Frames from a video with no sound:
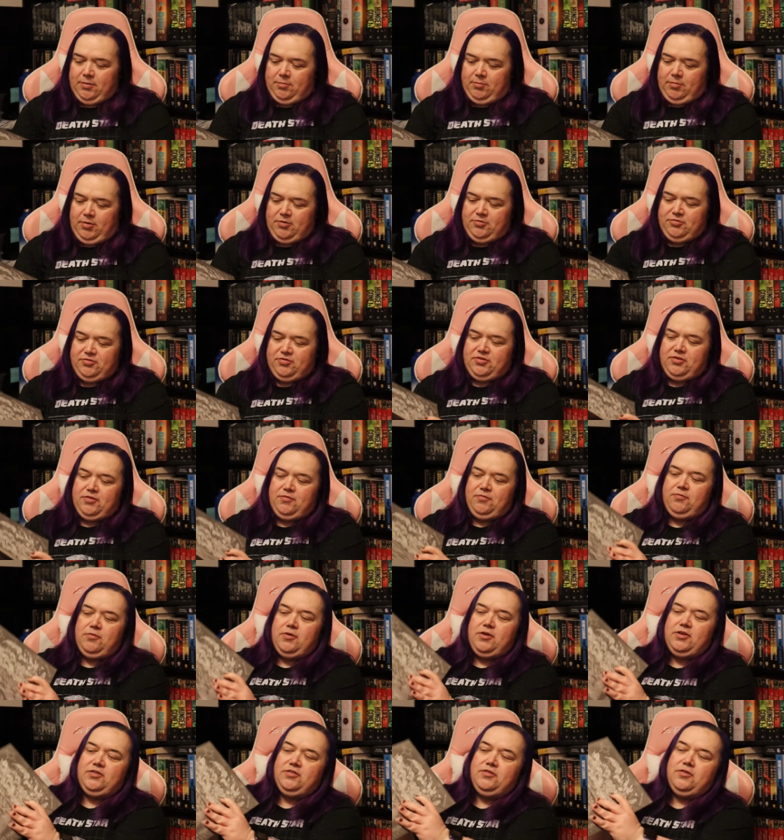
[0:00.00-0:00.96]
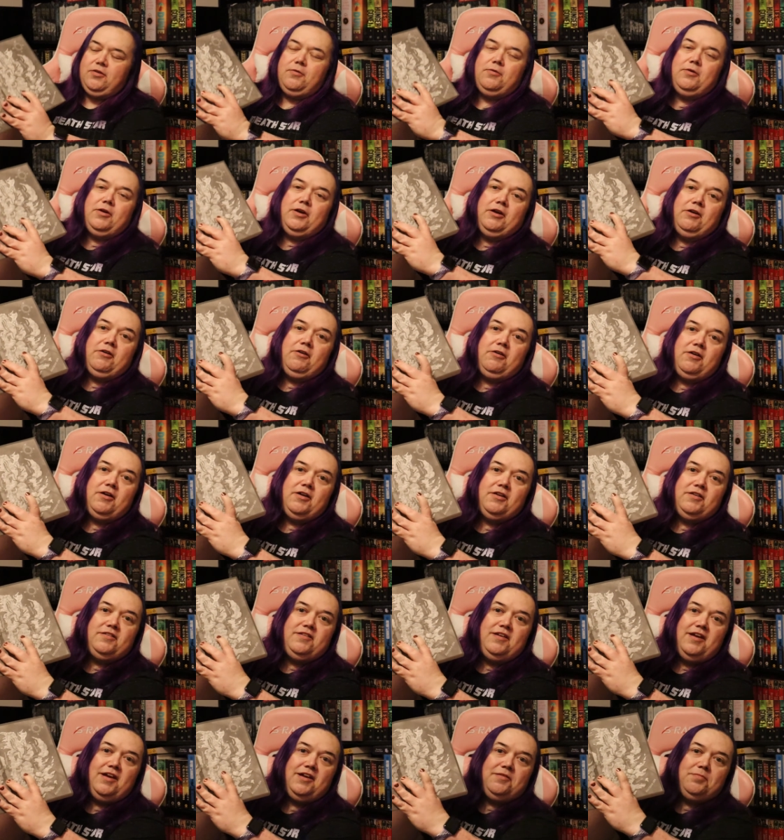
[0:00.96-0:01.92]
Most of what's going on
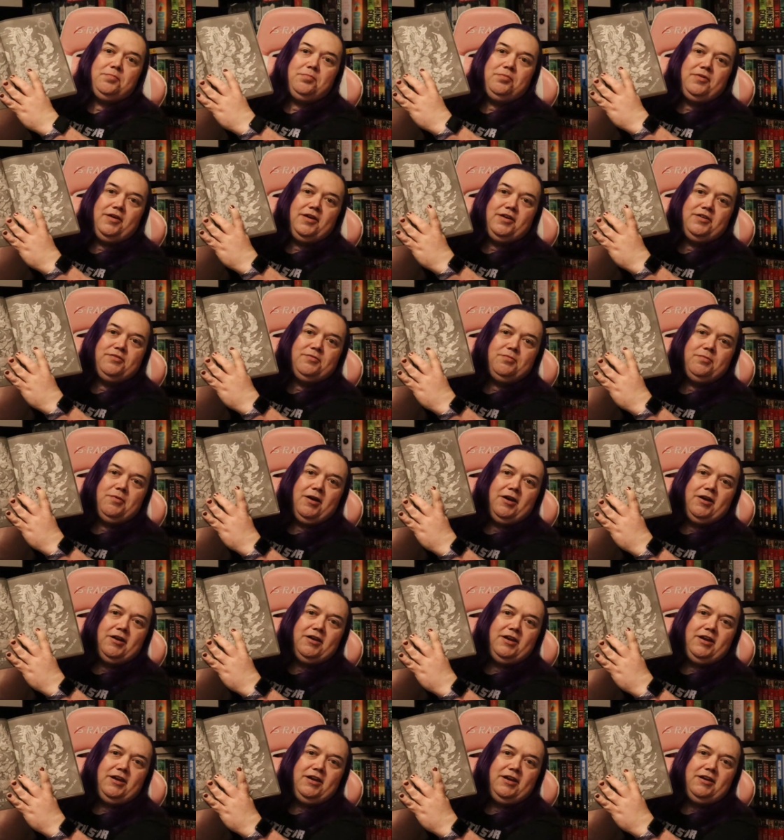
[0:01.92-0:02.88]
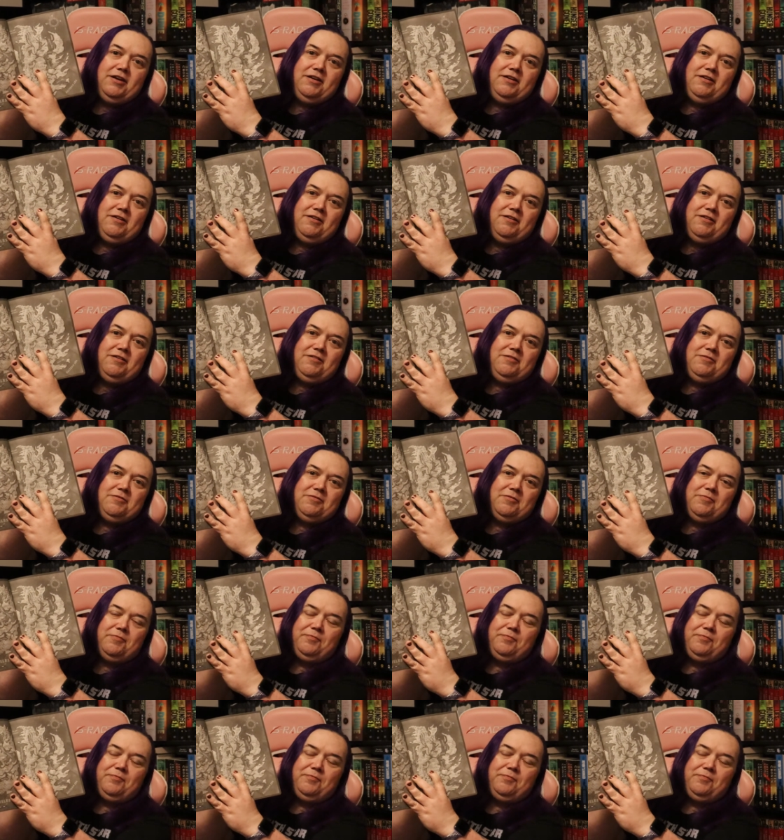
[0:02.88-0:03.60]
takes place right here.